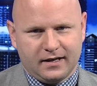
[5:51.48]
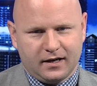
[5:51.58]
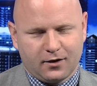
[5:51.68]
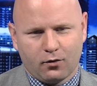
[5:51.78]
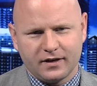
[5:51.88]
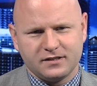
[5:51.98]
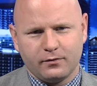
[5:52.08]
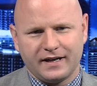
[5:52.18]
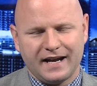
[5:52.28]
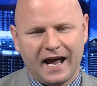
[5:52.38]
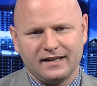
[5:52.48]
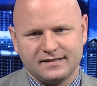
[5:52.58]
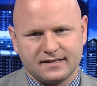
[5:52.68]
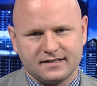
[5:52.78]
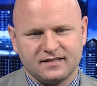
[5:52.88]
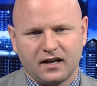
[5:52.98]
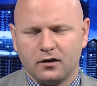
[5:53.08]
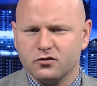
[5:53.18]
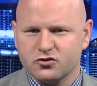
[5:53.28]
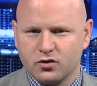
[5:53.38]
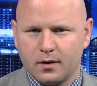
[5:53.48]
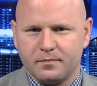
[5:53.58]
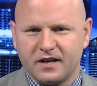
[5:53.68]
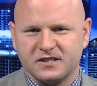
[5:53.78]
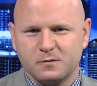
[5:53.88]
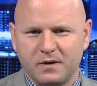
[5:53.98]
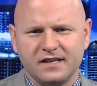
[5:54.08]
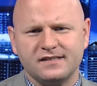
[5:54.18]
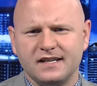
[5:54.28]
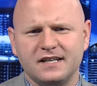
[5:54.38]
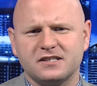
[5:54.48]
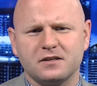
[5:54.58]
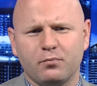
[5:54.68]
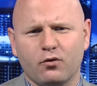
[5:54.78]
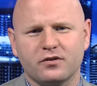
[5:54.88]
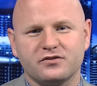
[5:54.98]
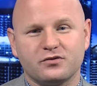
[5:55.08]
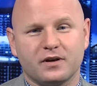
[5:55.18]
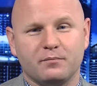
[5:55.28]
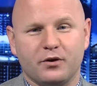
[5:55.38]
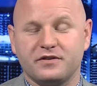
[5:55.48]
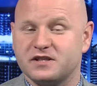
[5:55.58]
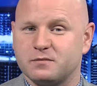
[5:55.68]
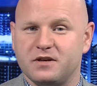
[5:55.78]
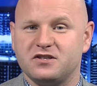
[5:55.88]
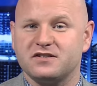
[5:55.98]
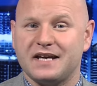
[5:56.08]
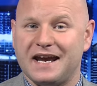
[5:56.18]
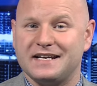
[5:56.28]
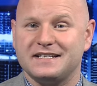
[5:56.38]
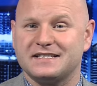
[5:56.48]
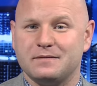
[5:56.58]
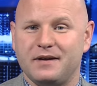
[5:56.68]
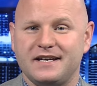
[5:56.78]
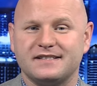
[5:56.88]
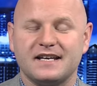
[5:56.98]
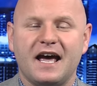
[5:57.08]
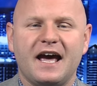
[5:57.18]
According to an analysis, Donald Trump speaks to his supporters during both his speeches and his debates